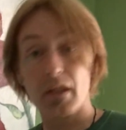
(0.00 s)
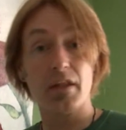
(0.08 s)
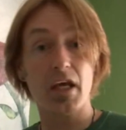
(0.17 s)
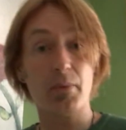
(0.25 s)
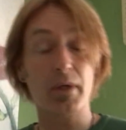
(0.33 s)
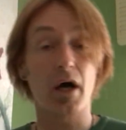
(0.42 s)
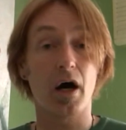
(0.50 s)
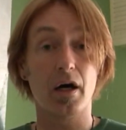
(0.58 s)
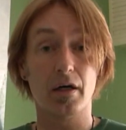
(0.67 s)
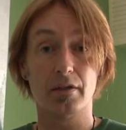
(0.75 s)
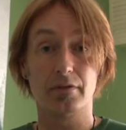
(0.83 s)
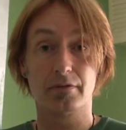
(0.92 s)
there we
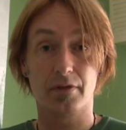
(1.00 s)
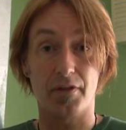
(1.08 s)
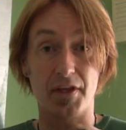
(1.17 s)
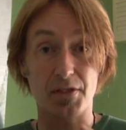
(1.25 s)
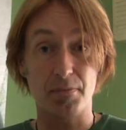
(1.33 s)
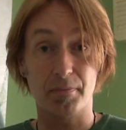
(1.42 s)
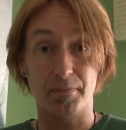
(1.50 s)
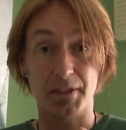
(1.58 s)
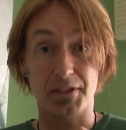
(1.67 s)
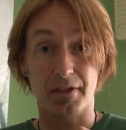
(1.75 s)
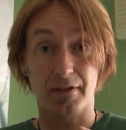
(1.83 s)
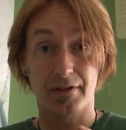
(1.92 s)
are. This
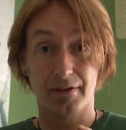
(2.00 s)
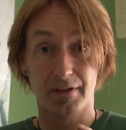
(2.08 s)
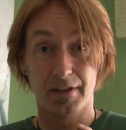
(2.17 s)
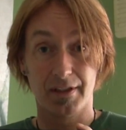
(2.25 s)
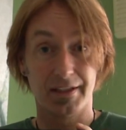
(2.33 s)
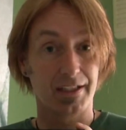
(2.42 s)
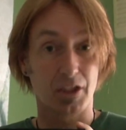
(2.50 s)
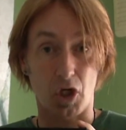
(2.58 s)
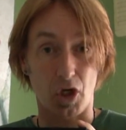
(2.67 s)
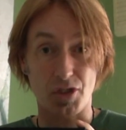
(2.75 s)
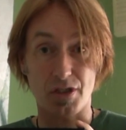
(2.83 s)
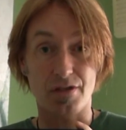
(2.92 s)
meter
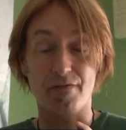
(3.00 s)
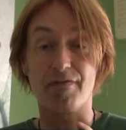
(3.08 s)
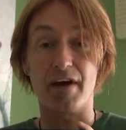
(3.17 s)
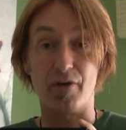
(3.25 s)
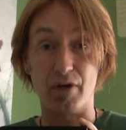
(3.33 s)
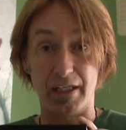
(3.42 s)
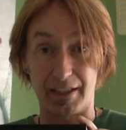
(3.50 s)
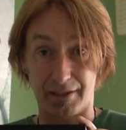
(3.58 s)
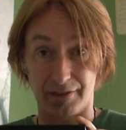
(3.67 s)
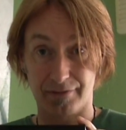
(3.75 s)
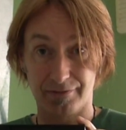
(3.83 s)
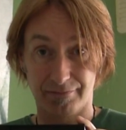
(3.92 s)
costs very
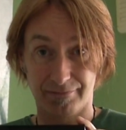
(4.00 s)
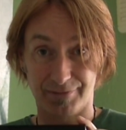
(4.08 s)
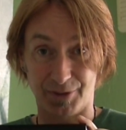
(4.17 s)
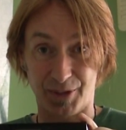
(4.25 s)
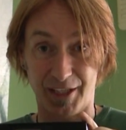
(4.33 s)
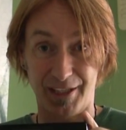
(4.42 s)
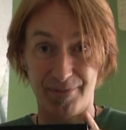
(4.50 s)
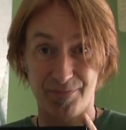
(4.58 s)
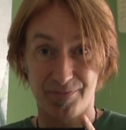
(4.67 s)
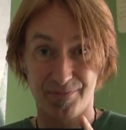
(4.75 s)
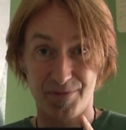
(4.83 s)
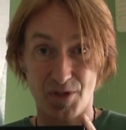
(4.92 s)
little, okay?
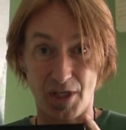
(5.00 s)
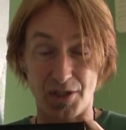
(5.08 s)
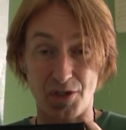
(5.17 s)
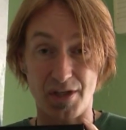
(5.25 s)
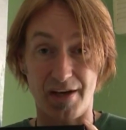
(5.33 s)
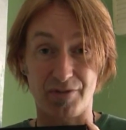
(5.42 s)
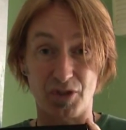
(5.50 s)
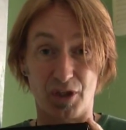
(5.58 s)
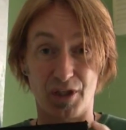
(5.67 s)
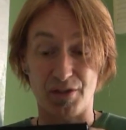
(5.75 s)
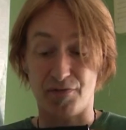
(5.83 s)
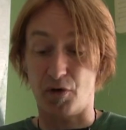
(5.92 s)
$6 or $7,
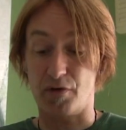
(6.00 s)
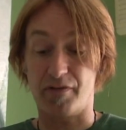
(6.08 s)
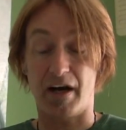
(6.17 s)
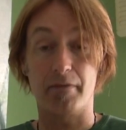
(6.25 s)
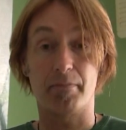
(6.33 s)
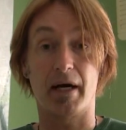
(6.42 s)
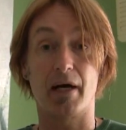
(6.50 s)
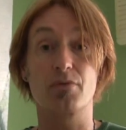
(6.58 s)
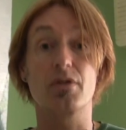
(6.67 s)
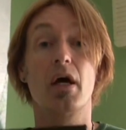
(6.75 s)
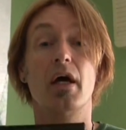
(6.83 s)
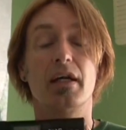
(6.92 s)
£4 or
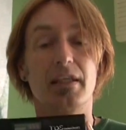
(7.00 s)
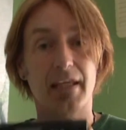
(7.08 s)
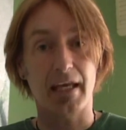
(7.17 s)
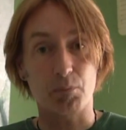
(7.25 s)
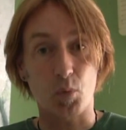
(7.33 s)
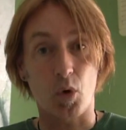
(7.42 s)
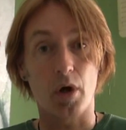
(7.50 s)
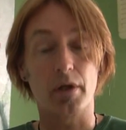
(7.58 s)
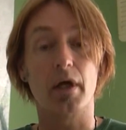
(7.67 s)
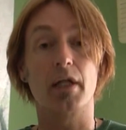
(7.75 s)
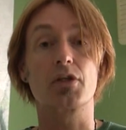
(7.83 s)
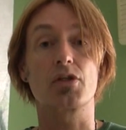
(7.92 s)
£5. Get
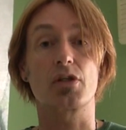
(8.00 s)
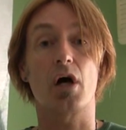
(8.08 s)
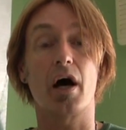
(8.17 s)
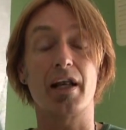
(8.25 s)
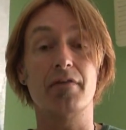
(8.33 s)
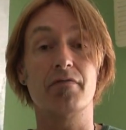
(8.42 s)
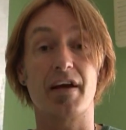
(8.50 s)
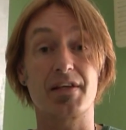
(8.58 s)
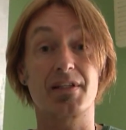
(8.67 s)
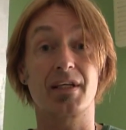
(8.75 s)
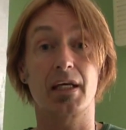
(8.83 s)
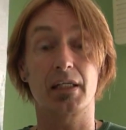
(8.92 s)
one and start
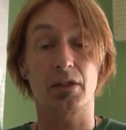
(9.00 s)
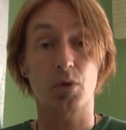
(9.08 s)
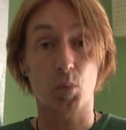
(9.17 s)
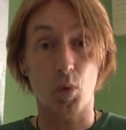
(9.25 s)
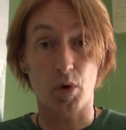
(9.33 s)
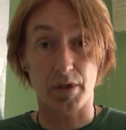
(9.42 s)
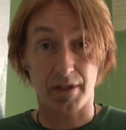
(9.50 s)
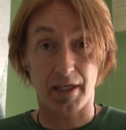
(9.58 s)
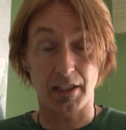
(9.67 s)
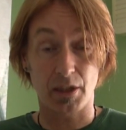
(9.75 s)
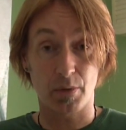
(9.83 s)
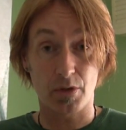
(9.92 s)
investigating the water
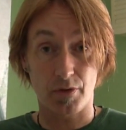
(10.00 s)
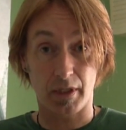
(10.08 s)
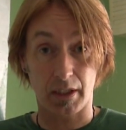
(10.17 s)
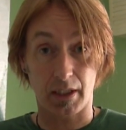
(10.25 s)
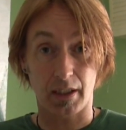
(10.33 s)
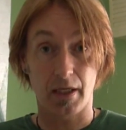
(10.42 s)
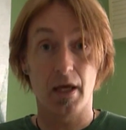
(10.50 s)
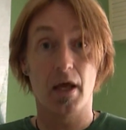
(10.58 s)
that you are drinking.